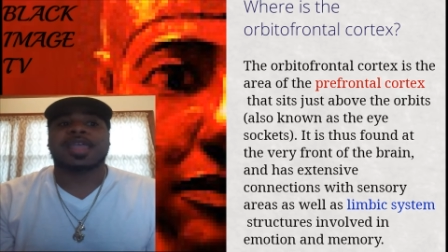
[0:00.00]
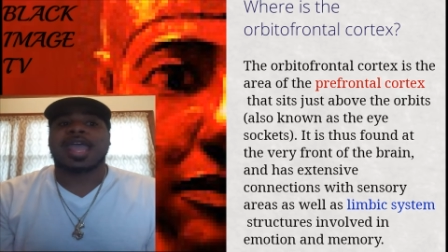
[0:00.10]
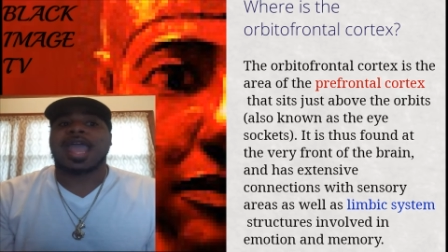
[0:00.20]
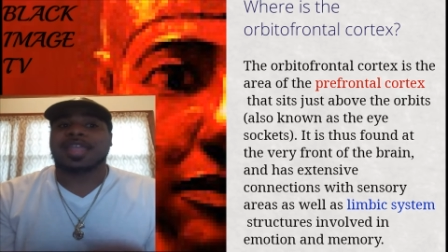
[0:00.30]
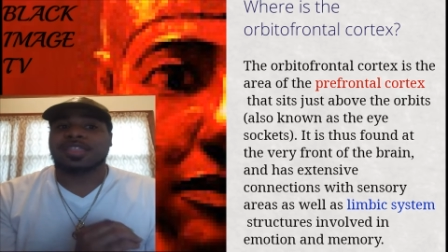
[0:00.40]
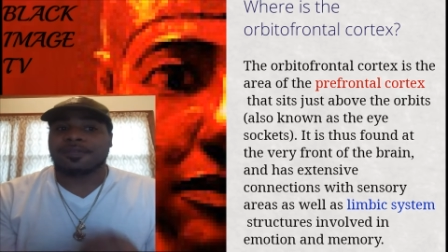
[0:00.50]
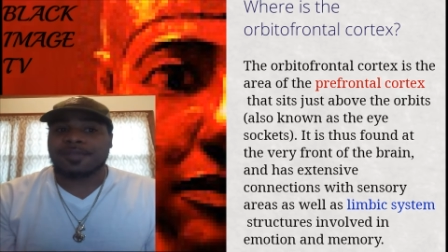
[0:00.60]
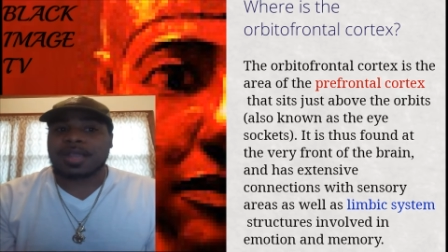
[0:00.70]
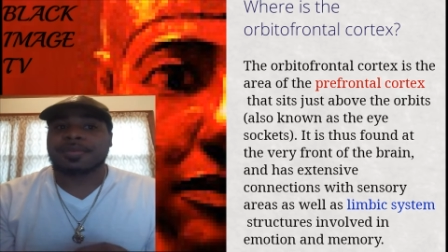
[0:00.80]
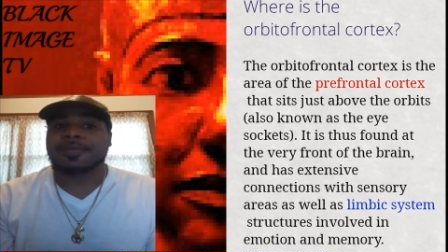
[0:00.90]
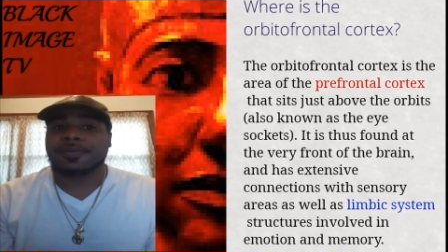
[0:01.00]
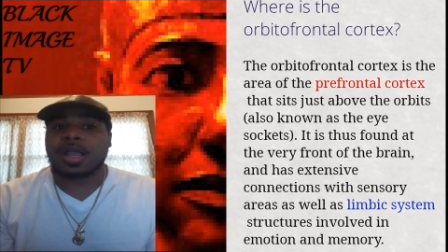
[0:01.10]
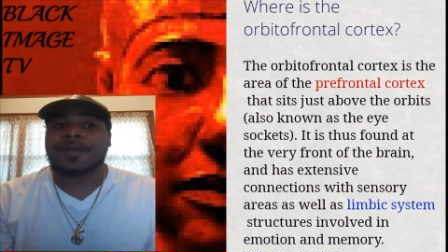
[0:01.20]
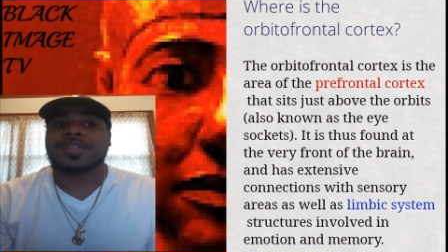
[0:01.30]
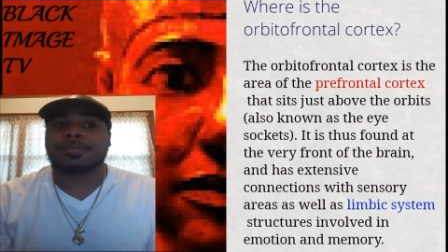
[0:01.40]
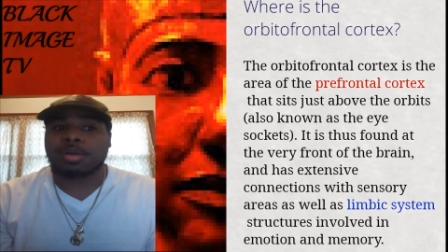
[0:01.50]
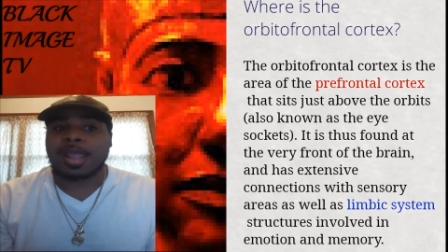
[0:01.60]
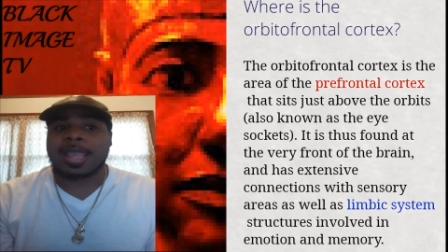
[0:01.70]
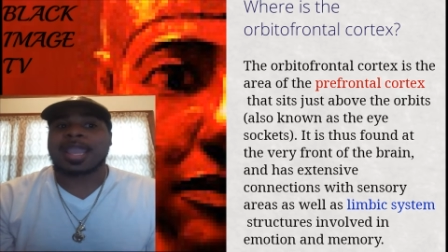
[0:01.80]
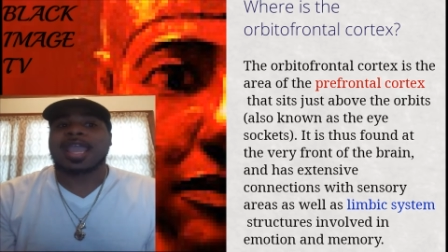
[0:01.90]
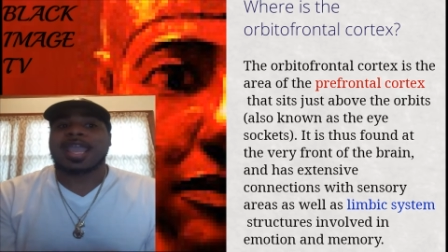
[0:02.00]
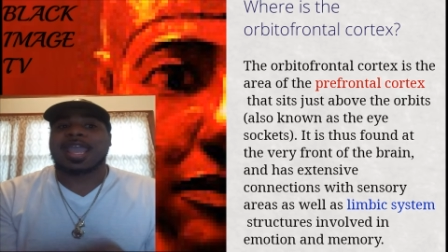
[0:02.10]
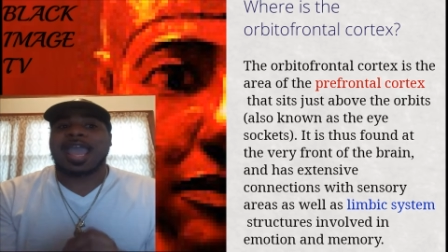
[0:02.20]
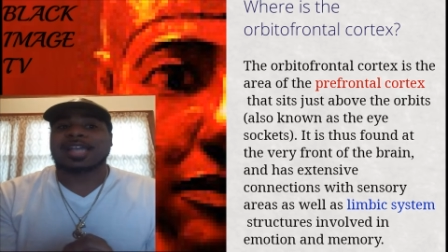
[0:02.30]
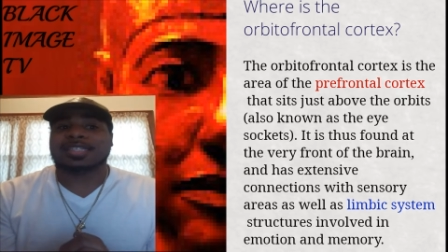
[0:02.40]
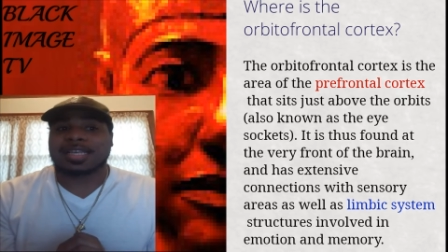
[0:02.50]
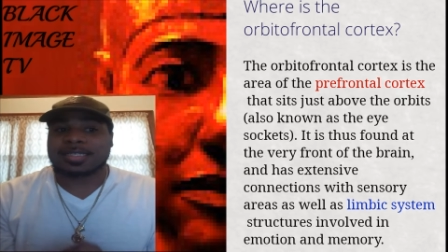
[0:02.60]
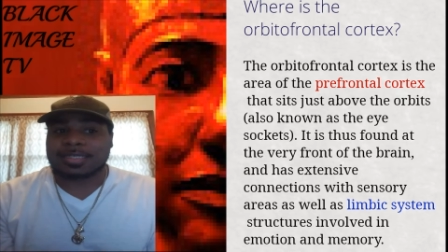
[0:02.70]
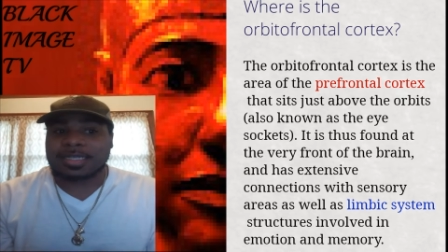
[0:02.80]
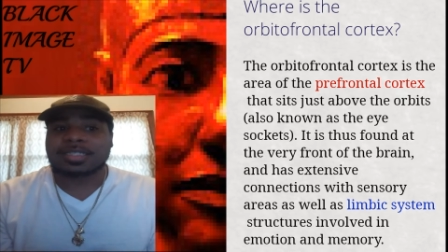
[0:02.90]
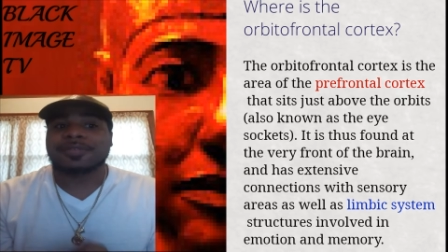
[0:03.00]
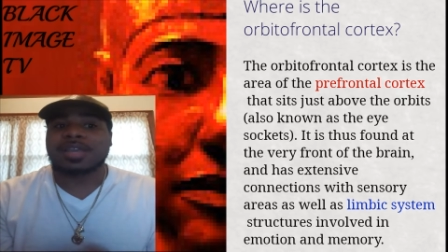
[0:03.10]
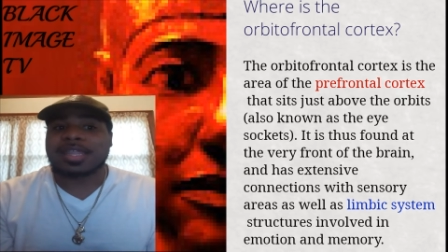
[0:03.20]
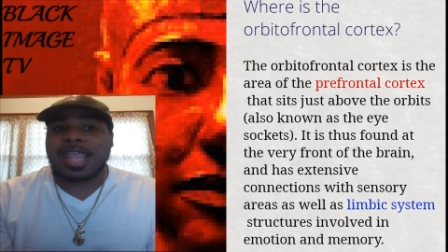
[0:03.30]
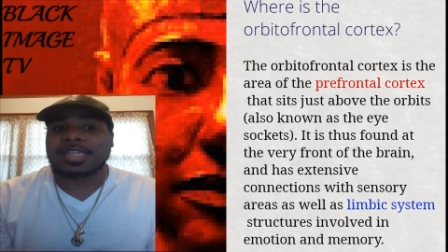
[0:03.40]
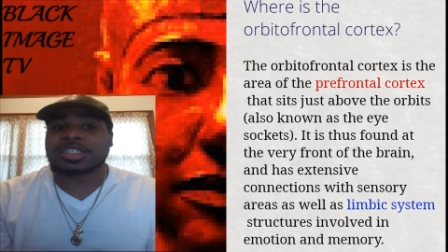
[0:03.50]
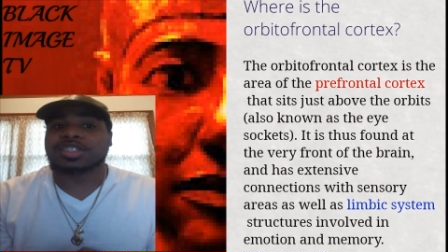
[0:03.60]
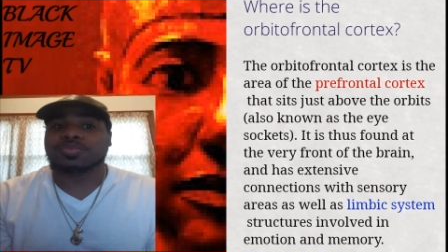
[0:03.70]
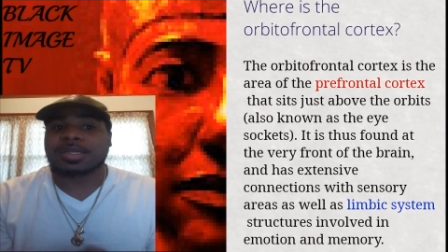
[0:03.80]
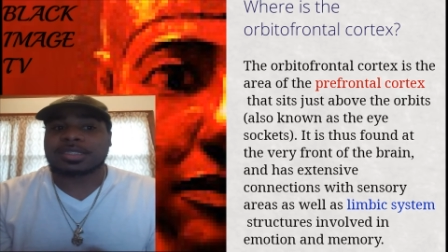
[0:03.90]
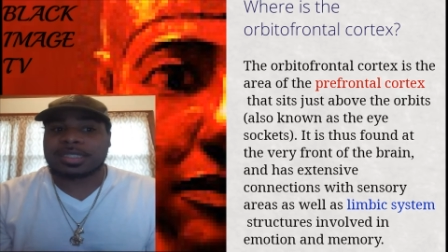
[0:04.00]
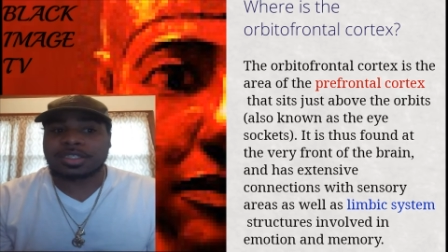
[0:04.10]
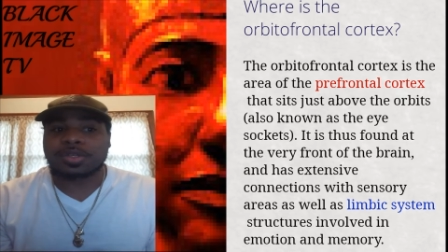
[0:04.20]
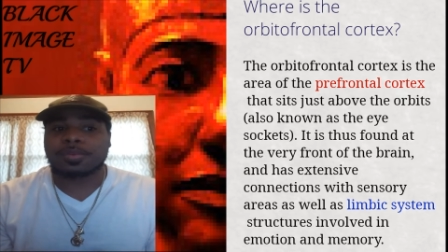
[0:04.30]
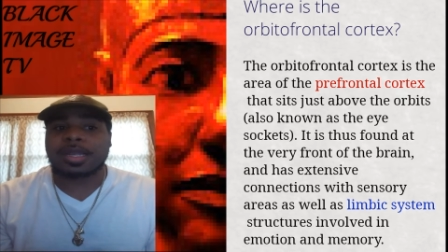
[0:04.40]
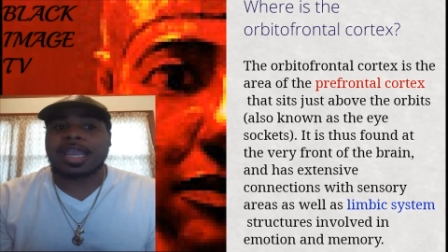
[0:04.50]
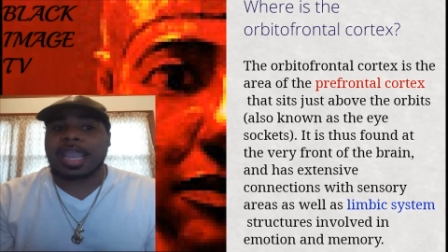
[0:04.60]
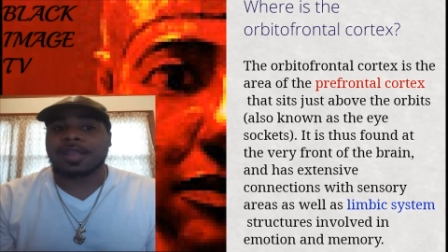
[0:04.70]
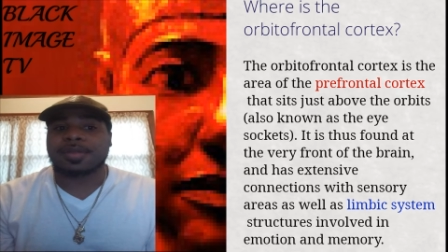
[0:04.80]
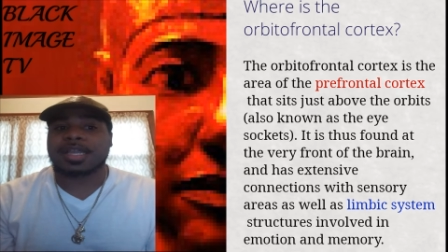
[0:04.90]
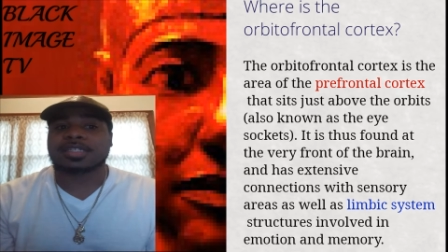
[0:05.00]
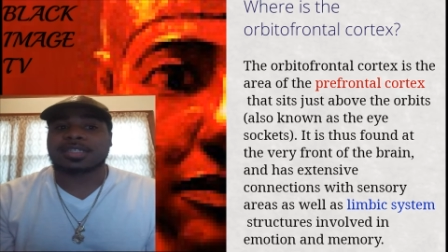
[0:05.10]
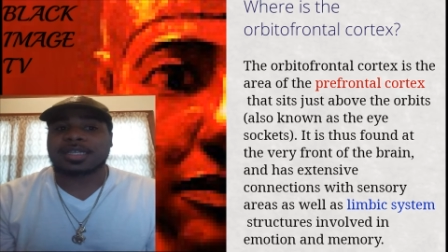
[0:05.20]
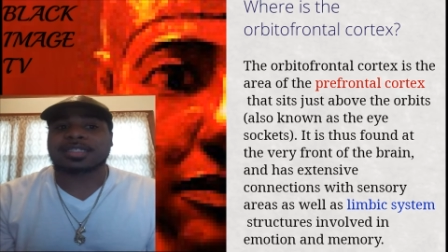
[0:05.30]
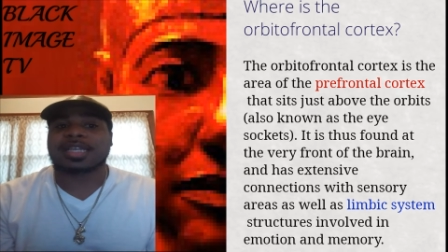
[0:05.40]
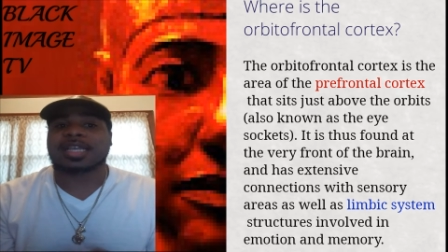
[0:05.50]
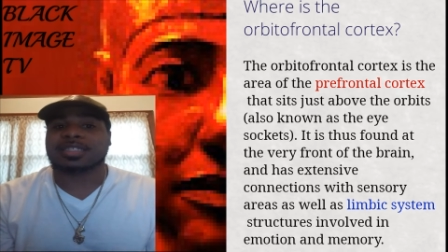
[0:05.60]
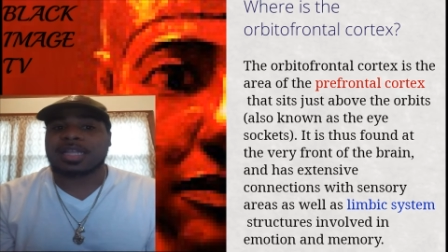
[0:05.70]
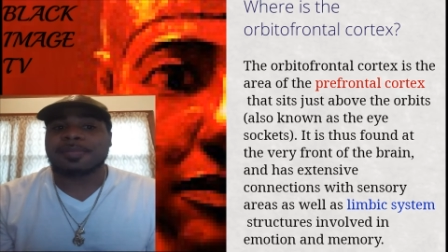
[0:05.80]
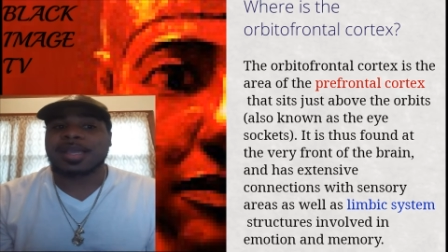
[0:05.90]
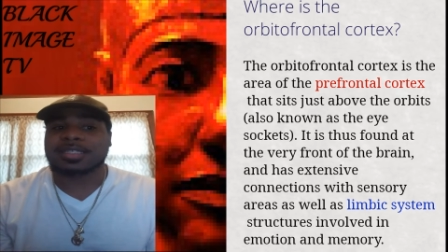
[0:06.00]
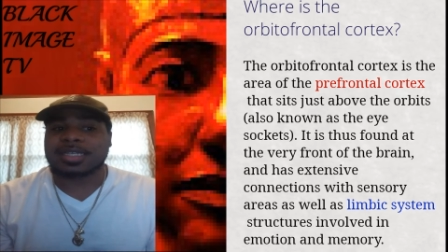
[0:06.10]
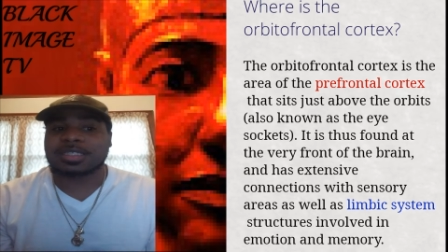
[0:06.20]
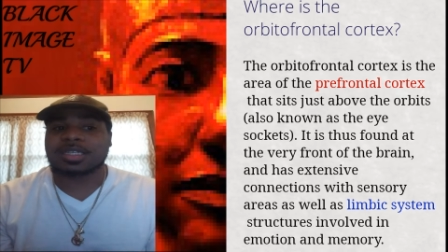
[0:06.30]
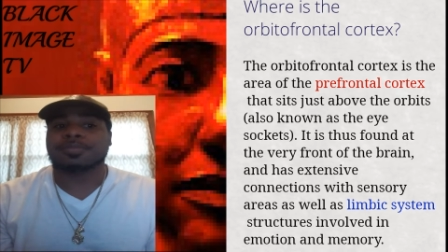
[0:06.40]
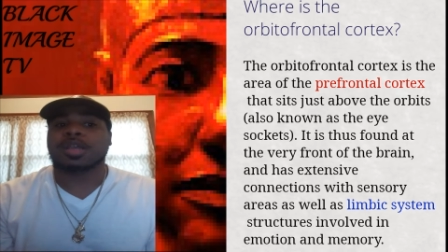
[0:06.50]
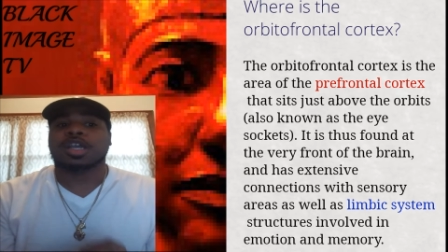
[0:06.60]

at the very front of the brain and has extensive connections with sensory areas such as limbic system,